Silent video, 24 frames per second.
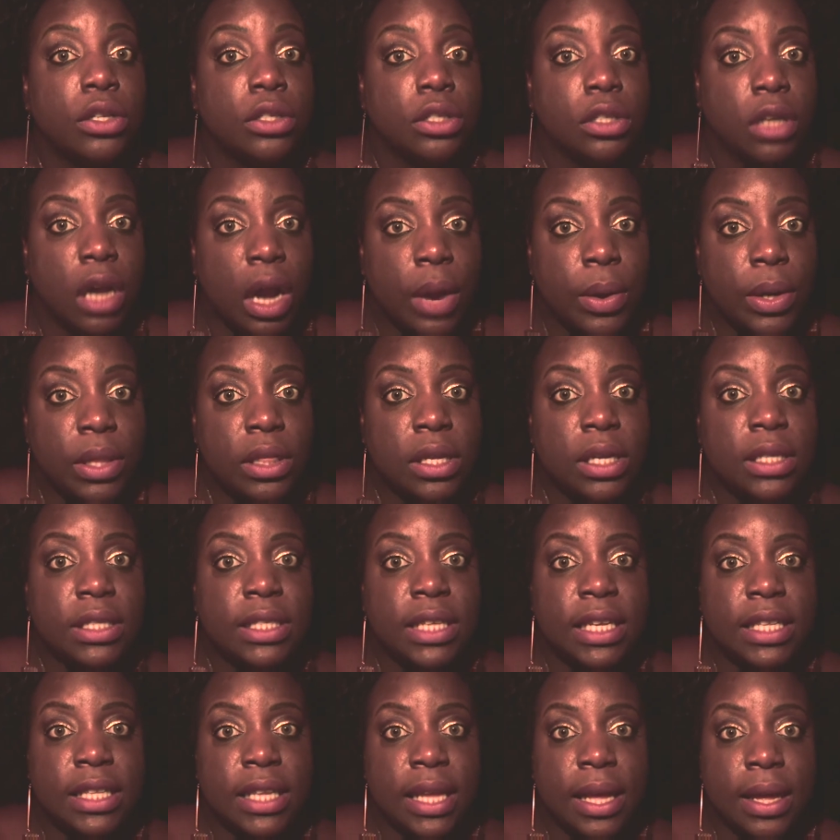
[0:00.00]
Tara looked
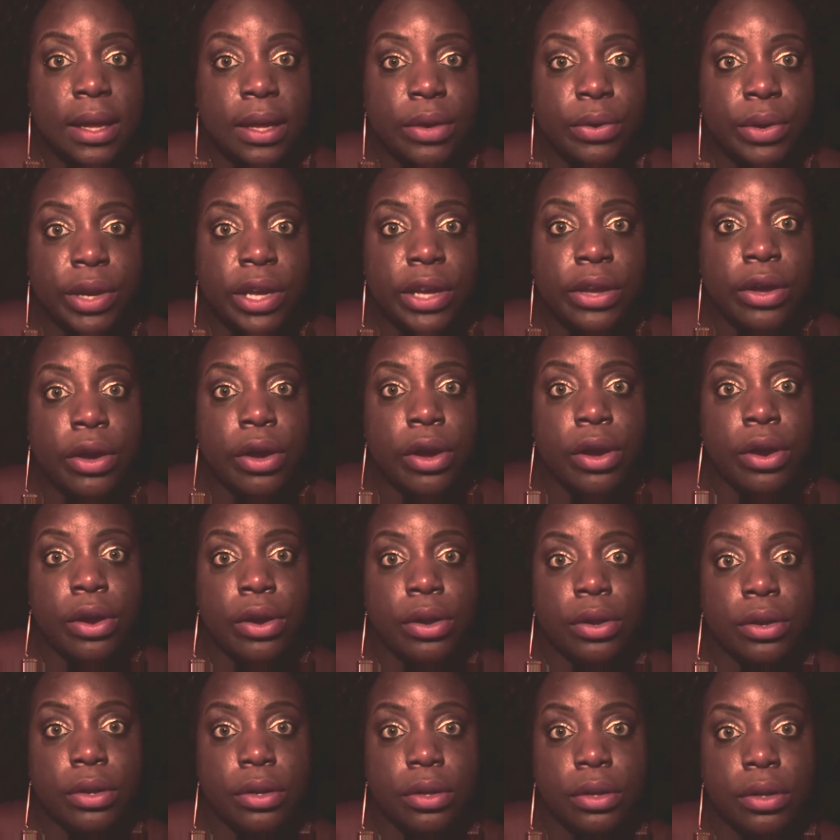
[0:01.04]
at that green
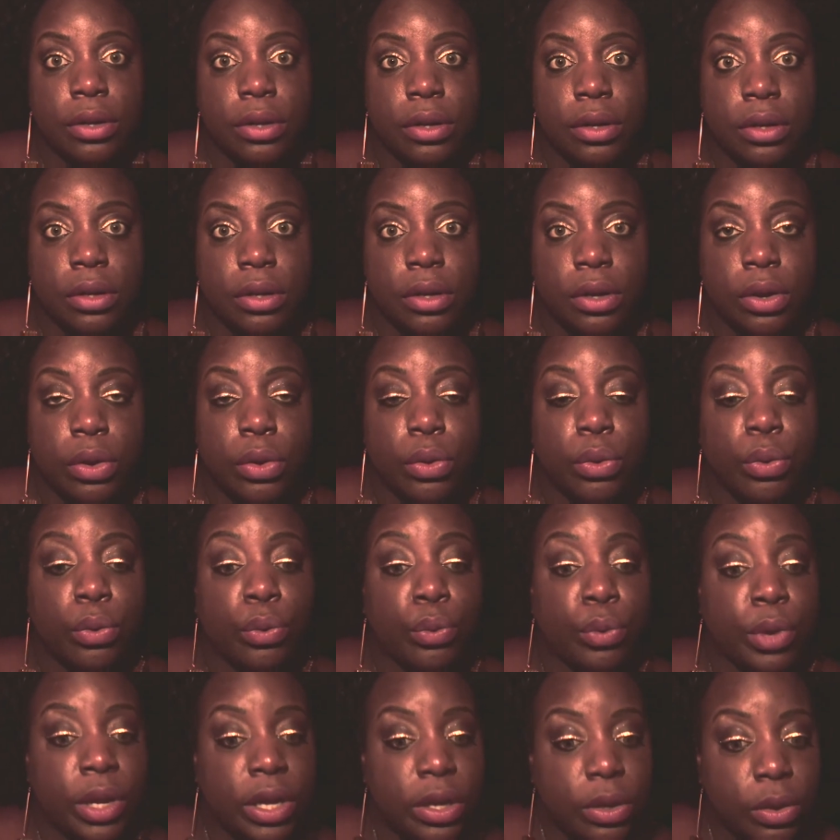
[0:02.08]
card
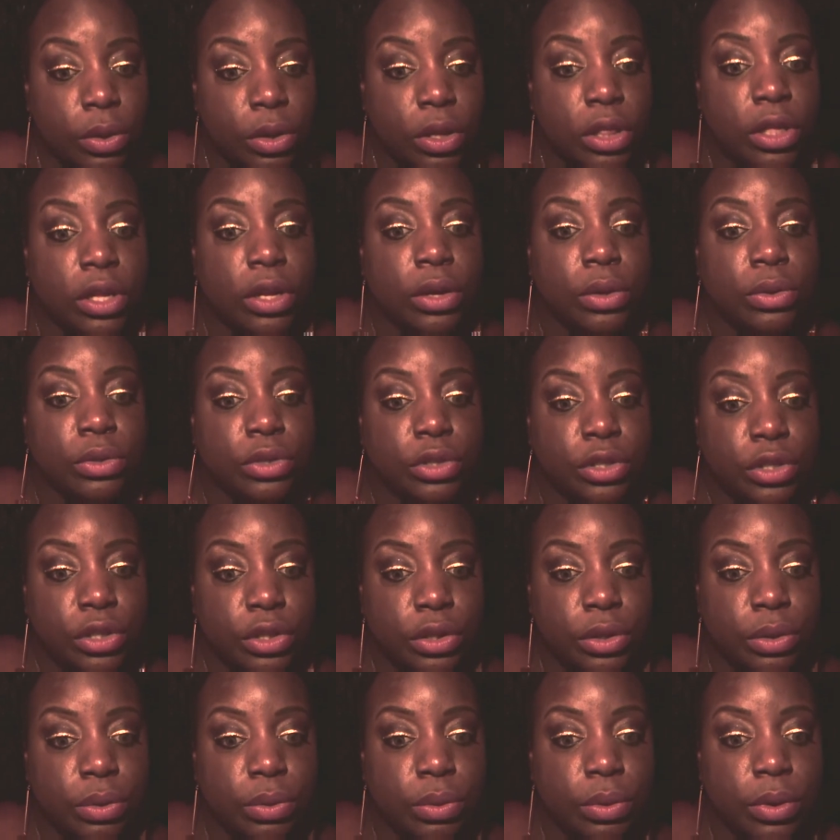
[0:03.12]
real close
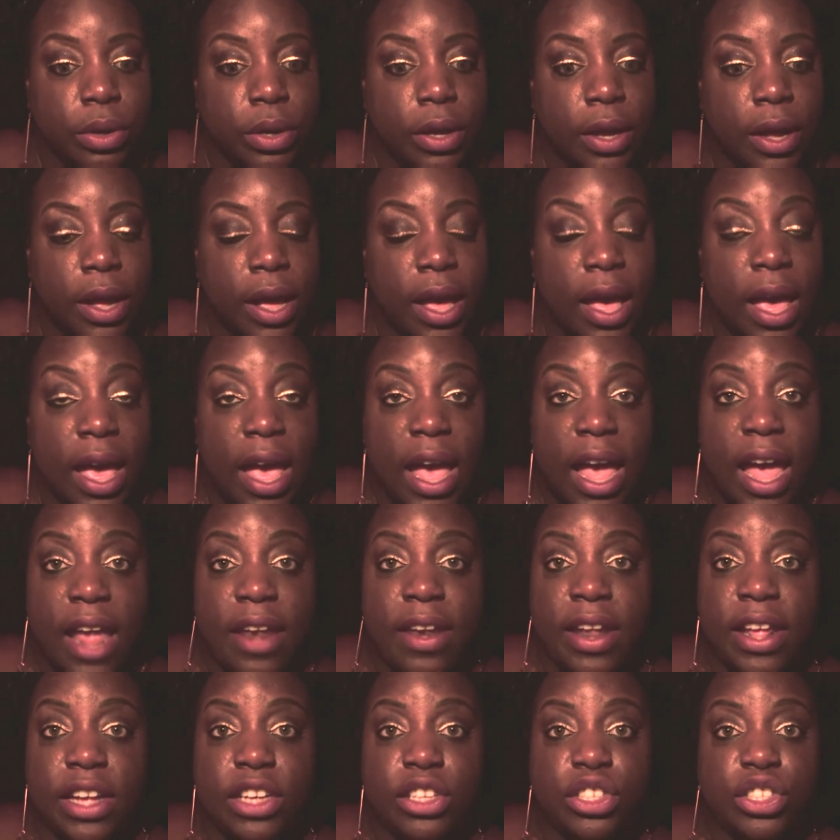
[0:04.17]
too,
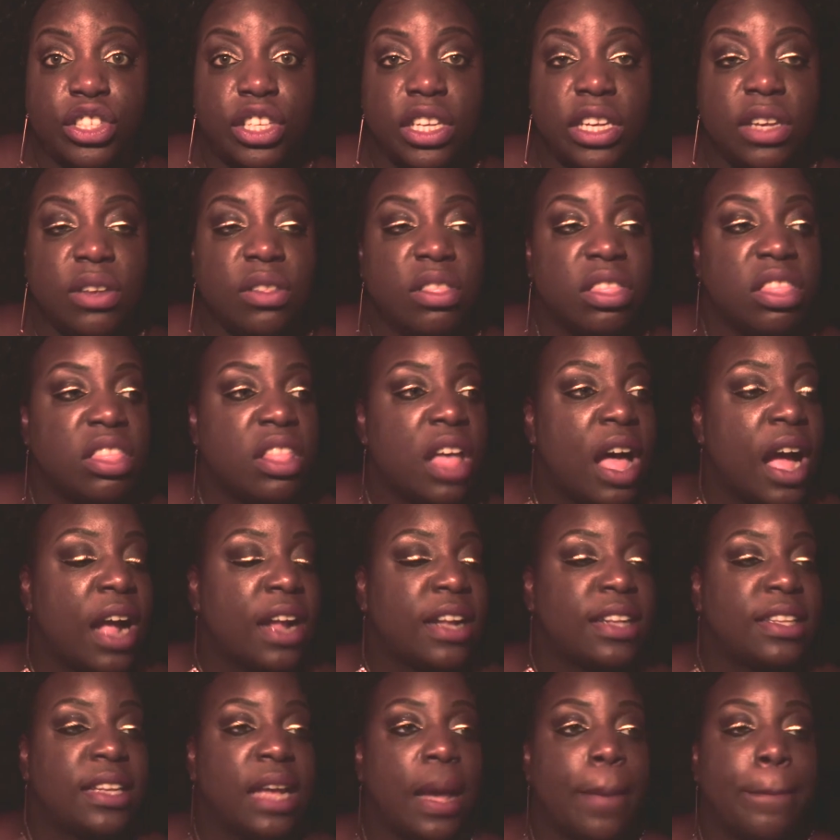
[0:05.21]
and then she
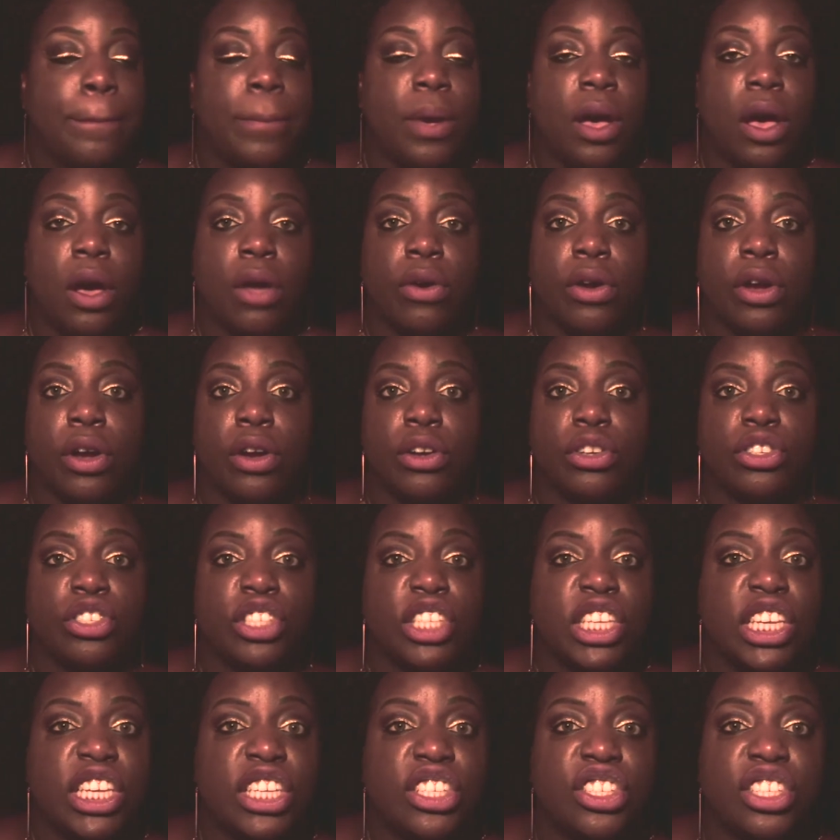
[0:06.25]
locked up on her.
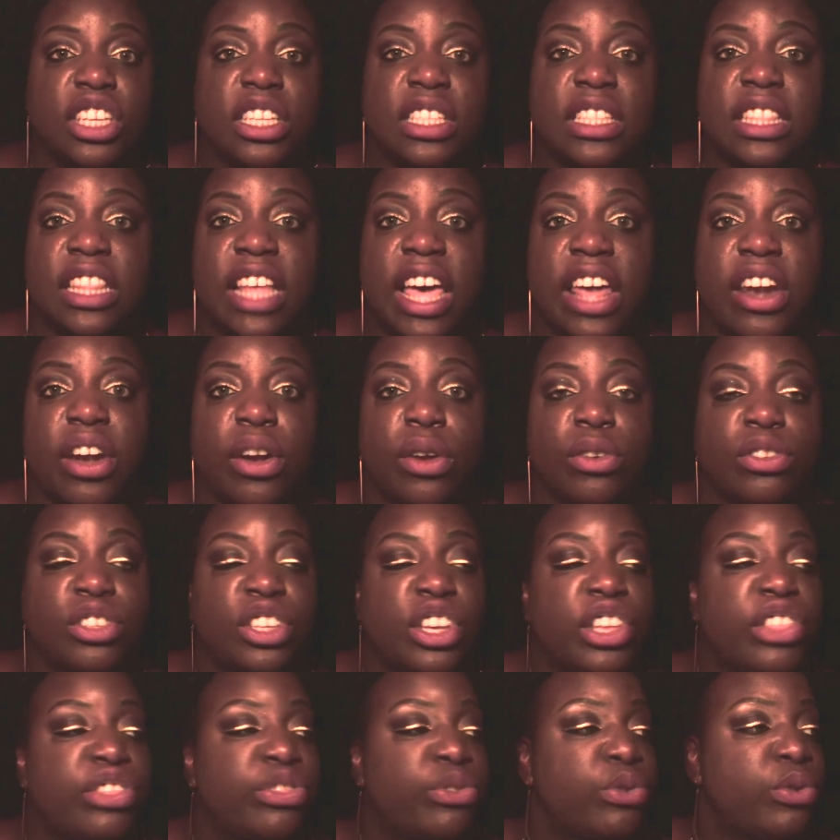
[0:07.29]
She just
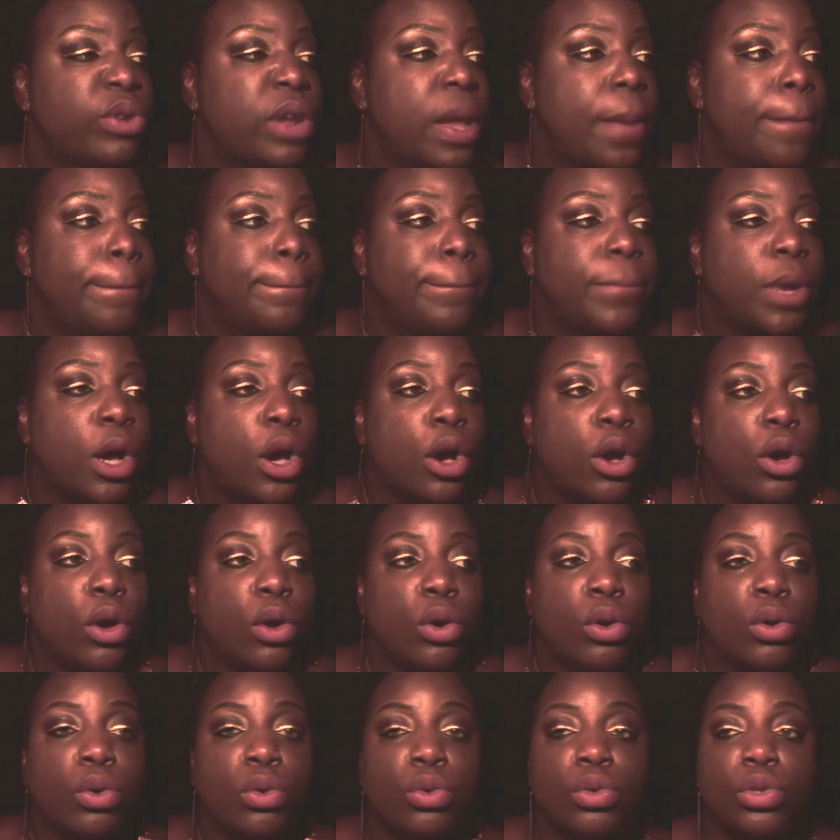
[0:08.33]
she threw them
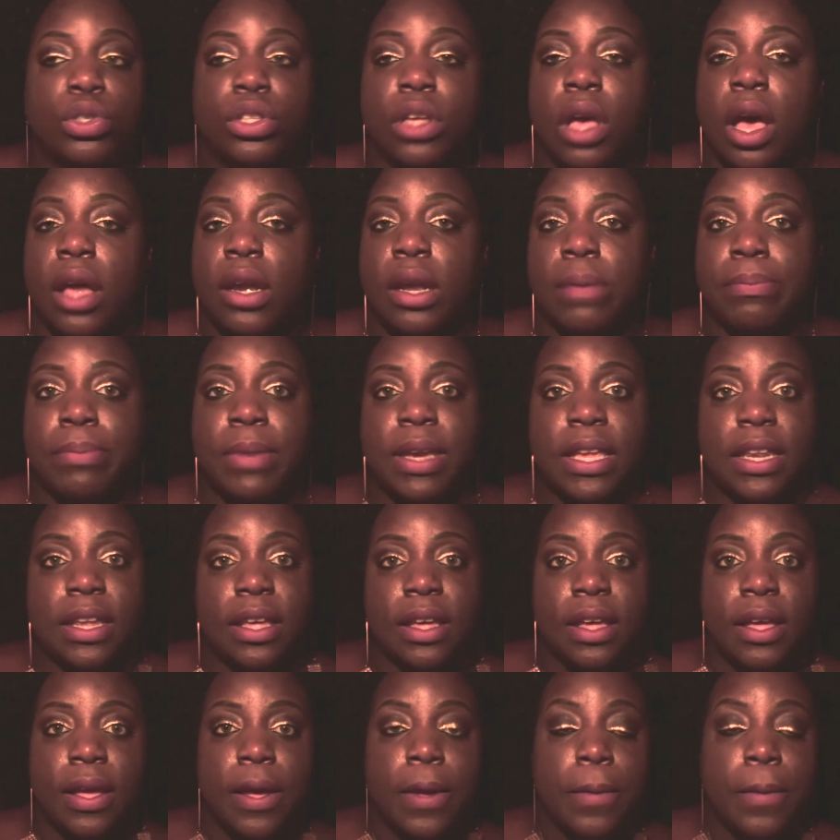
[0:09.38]
bows on Amina.